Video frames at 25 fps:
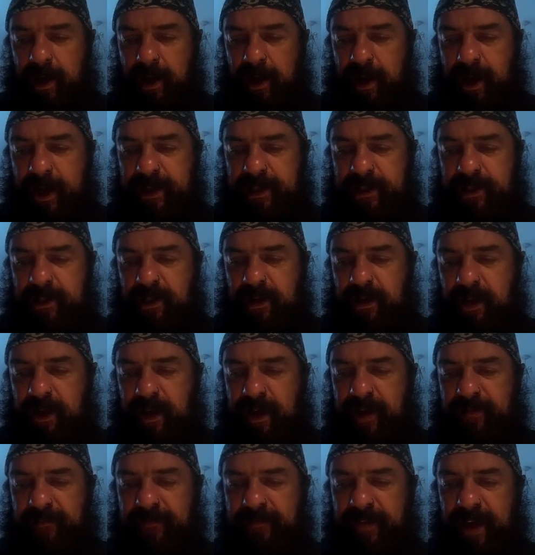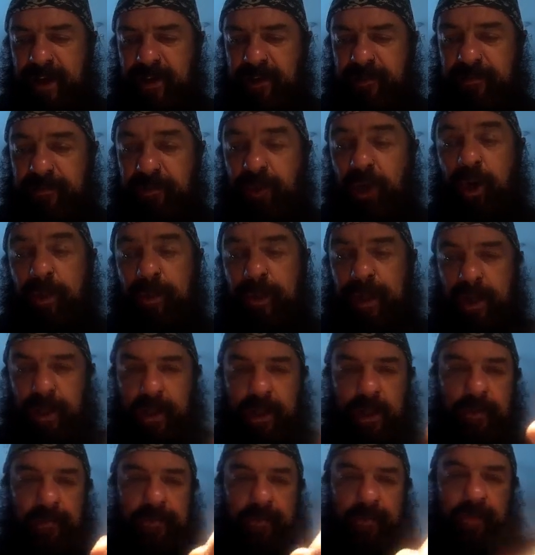I found a
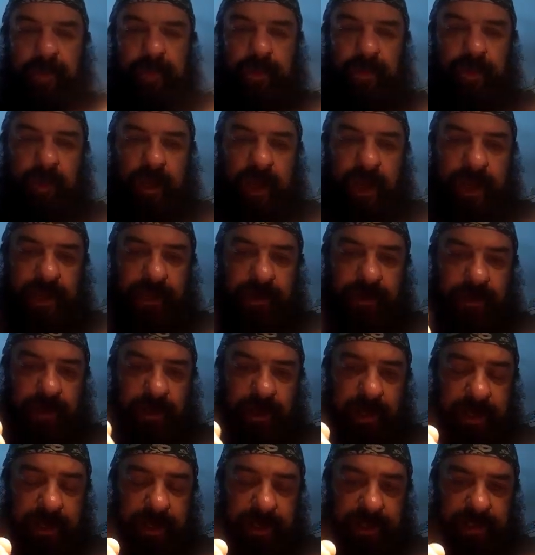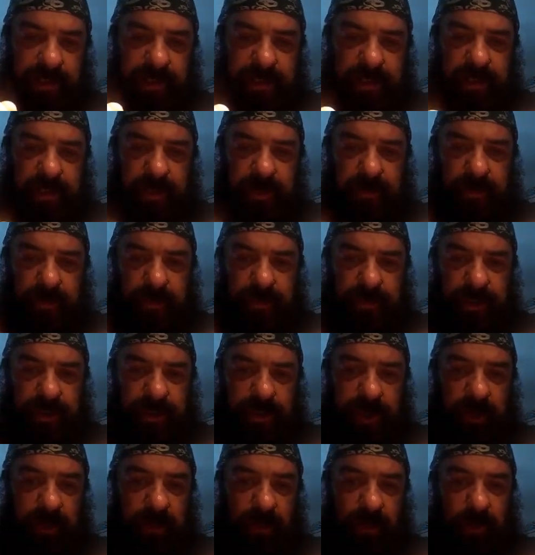formula that I like to use
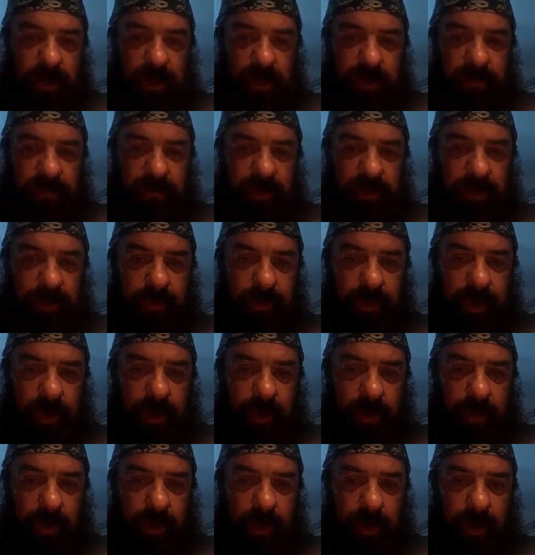and that works very well,